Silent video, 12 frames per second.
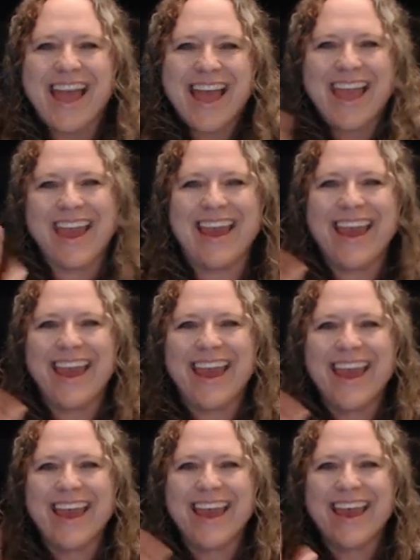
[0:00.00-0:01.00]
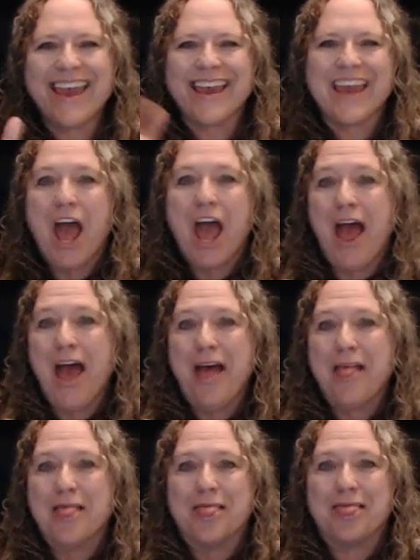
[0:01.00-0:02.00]
Hey,
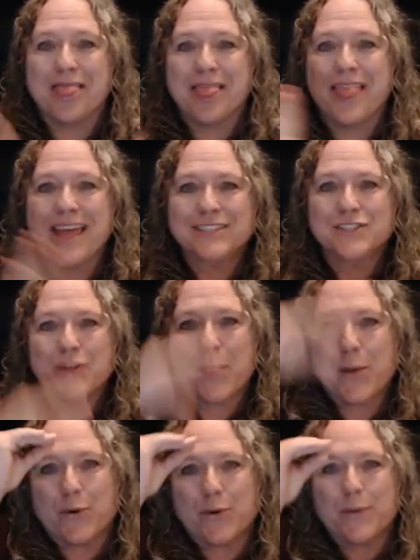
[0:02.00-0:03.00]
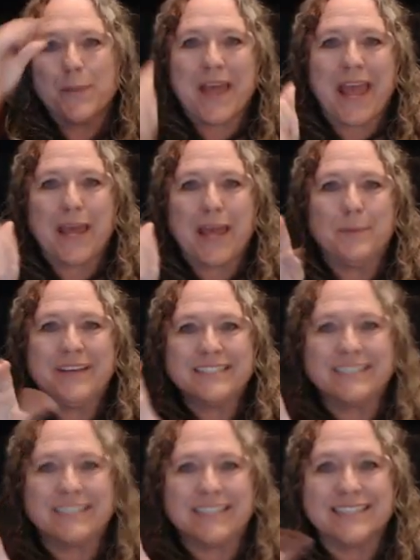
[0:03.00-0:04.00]
let's learn the
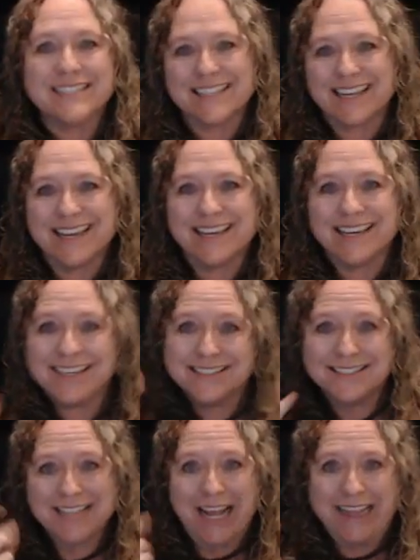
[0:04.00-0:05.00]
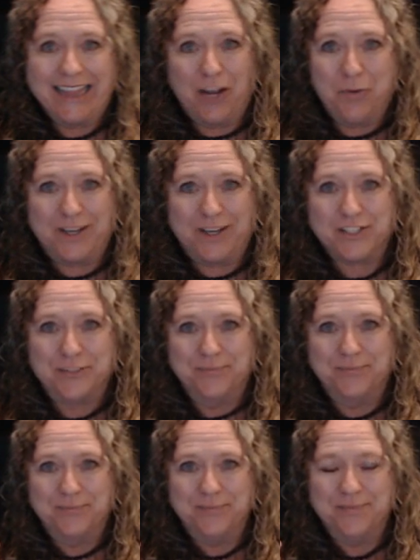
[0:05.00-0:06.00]
ABCs in sign language.
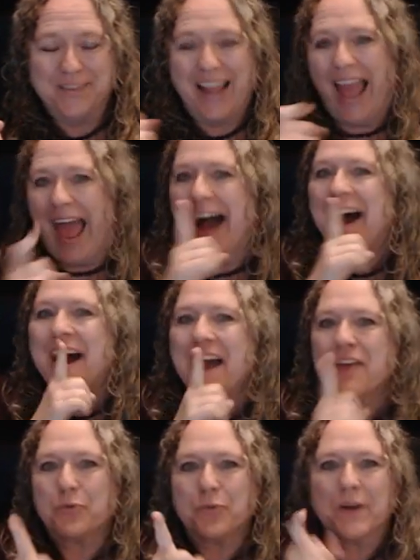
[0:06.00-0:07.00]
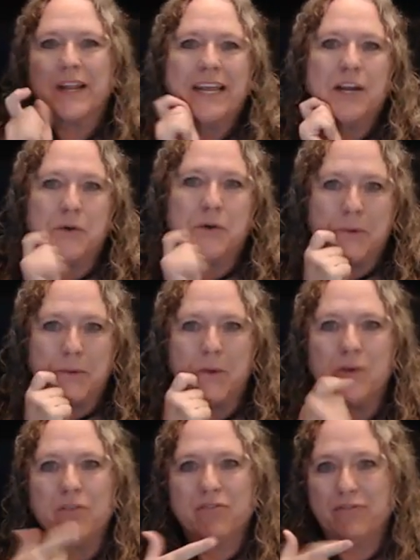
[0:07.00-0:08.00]
I have a really
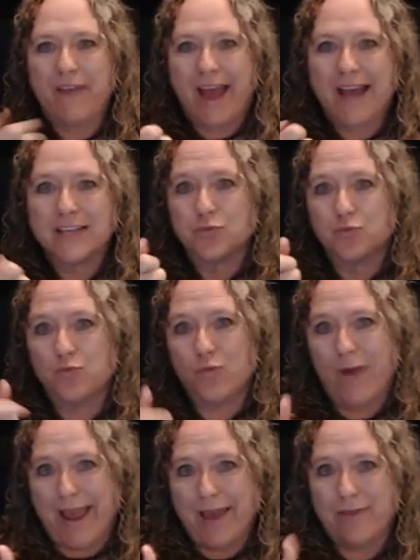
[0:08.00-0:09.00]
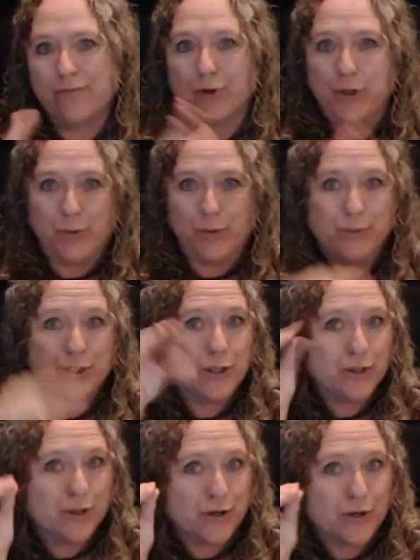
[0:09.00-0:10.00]
cool, fast way for you to
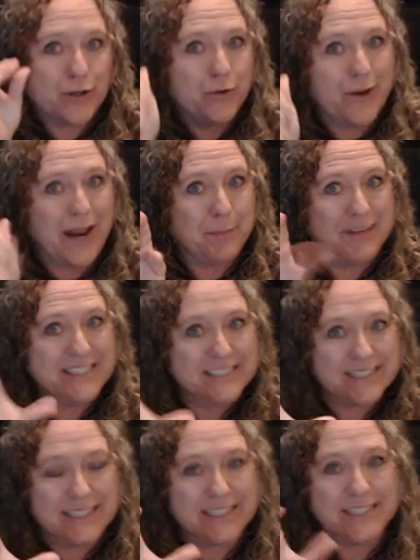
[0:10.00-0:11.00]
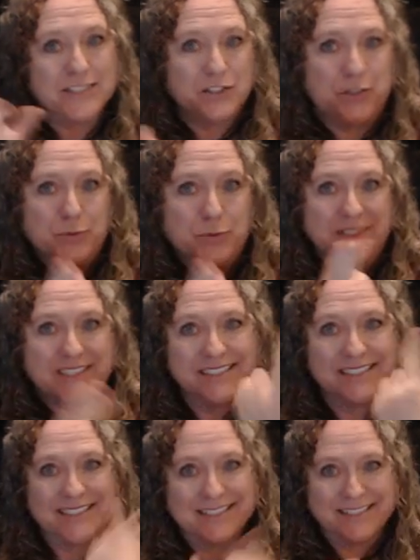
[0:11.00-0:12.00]
learn your ABCs
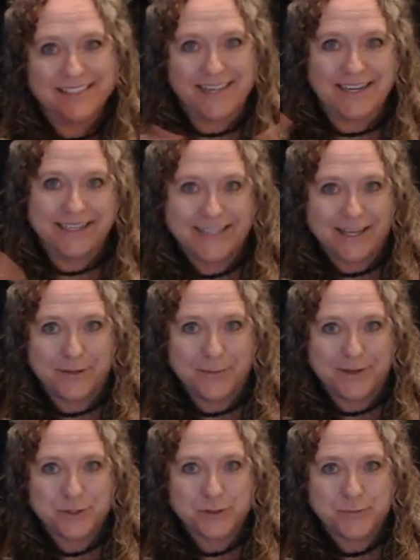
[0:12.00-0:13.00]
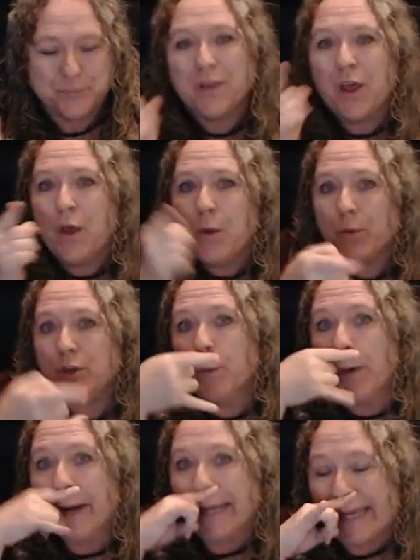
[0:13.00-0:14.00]
using sign language. When you
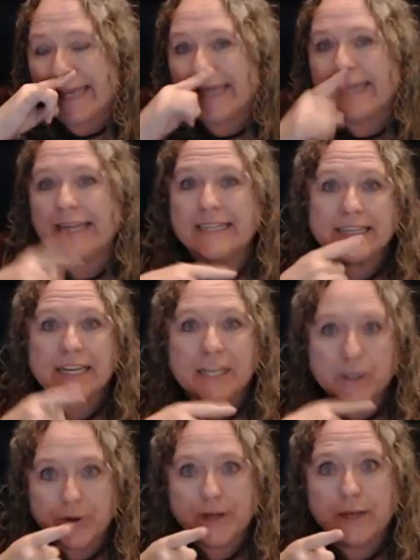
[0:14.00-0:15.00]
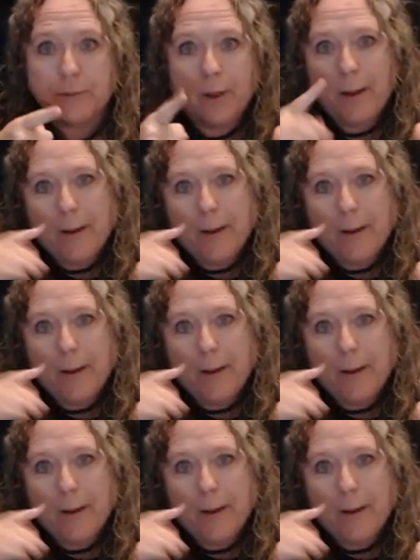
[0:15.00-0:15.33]
were a kid, as a hearing